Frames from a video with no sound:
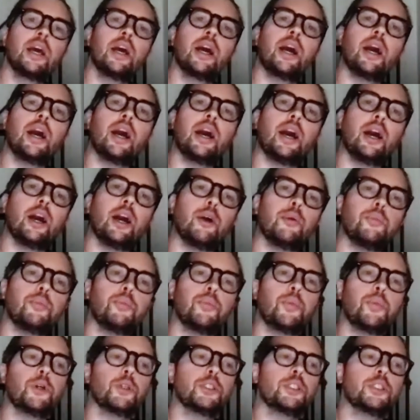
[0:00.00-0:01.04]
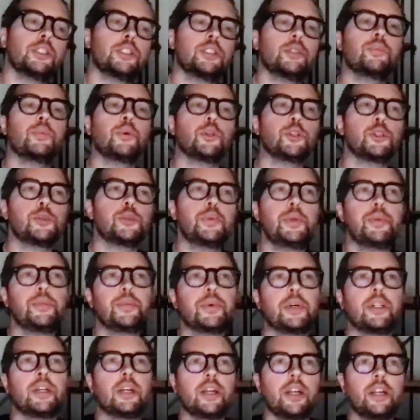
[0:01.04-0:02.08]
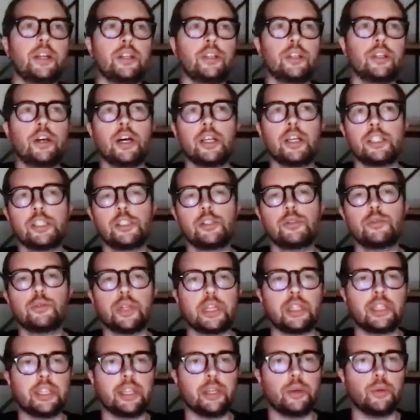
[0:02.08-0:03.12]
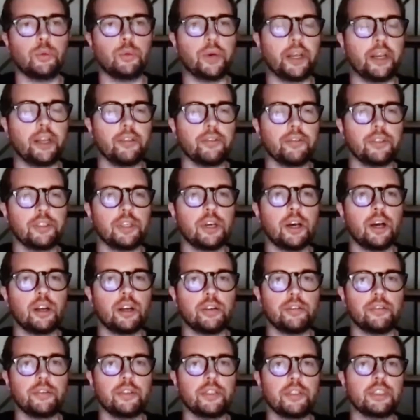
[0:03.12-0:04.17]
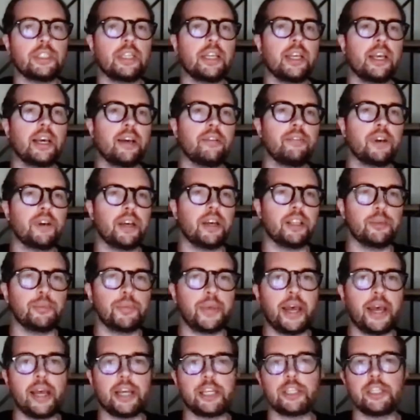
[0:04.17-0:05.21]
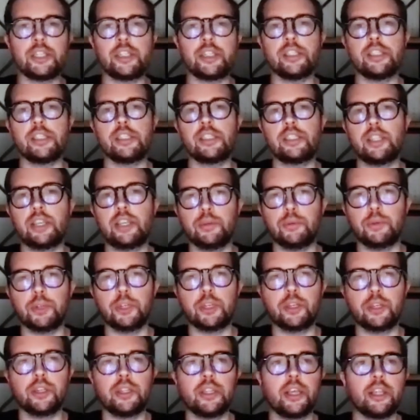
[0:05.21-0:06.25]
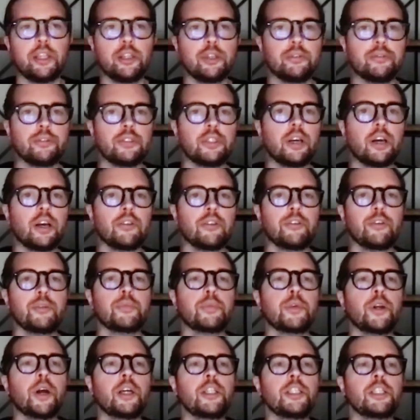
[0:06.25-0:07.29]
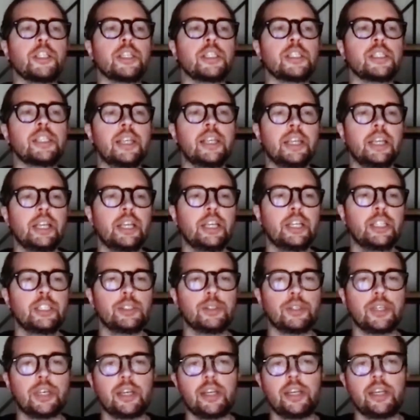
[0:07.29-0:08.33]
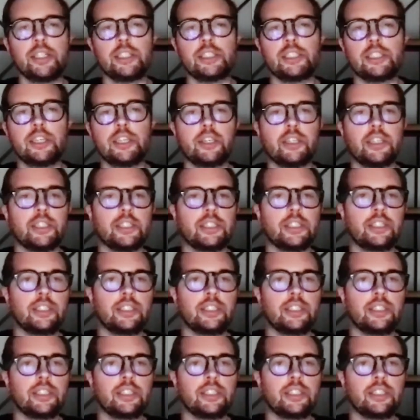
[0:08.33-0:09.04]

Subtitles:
most people are not strictly wedding photographers. They have other passions. They work on other photography projects. So kind of started